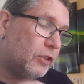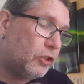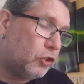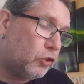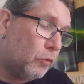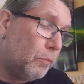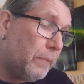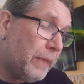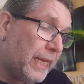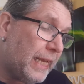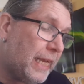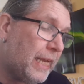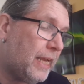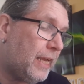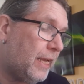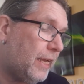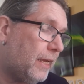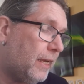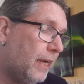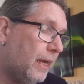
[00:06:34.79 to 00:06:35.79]
to
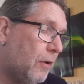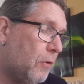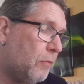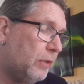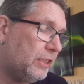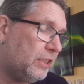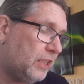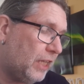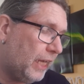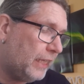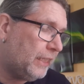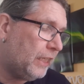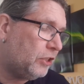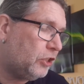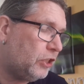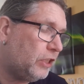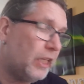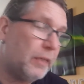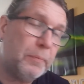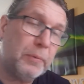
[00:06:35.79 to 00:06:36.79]
me, with the
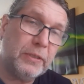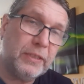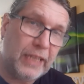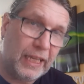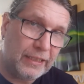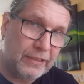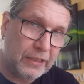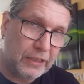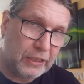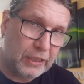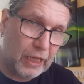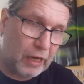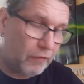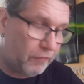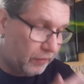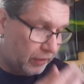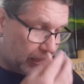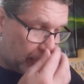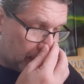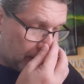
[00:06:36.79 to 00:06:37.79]
energy that presents
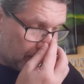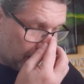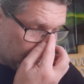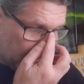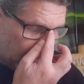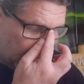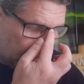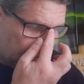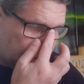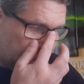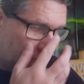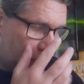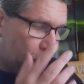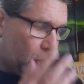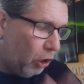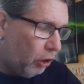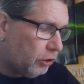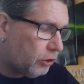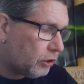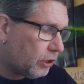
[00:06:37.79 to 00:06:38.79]
itself here, they're
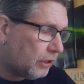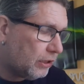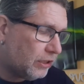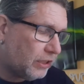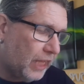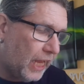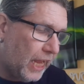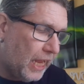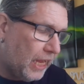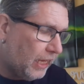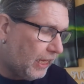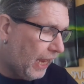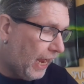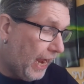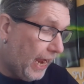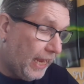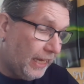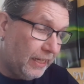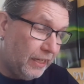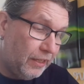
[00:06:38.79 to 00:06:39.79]
not saying
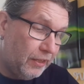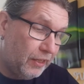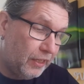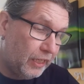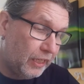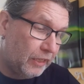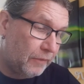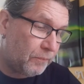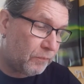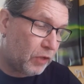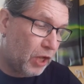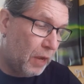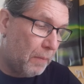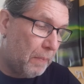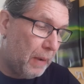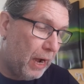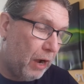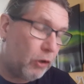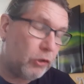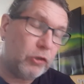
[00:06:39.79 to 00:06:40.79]
anything
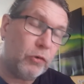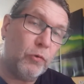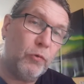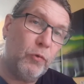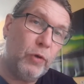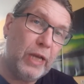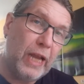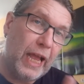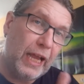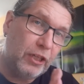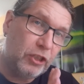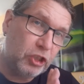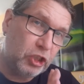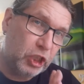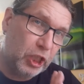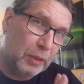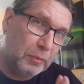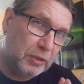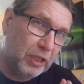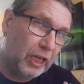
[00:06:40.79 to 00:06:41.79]
about
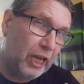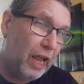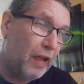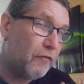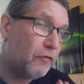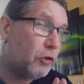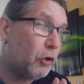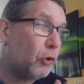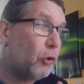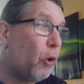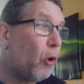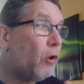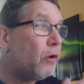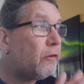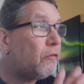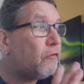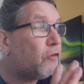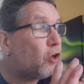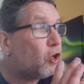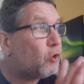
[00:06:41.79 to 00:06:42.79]
relationships that have gone
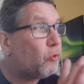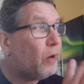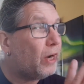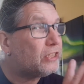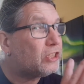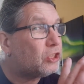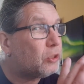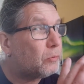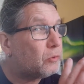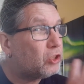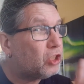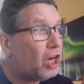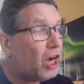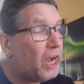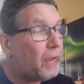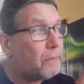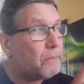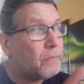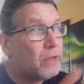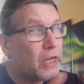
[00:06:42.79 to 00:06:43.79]
on for quite some
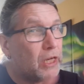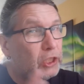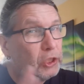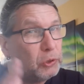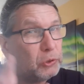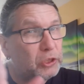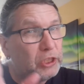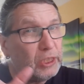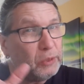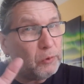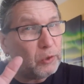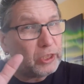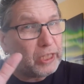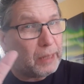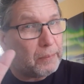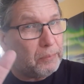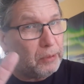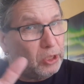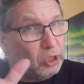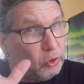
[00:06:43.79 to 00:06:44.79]
time to see what
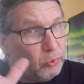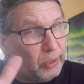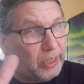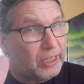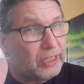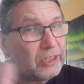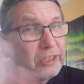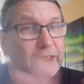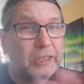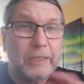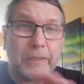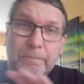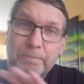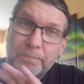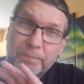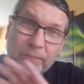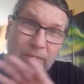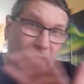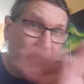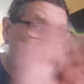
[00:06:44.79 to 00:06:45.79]
can be tweaked.
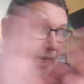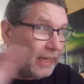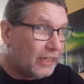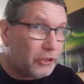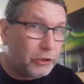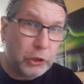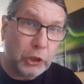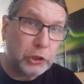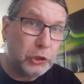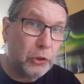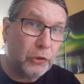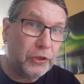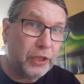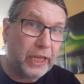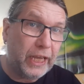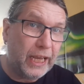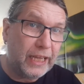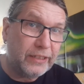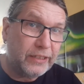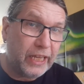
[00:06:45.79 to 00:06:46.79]
It's just not
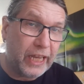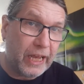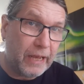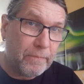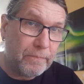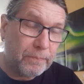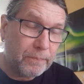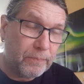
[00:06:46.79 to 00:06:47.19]
the case here.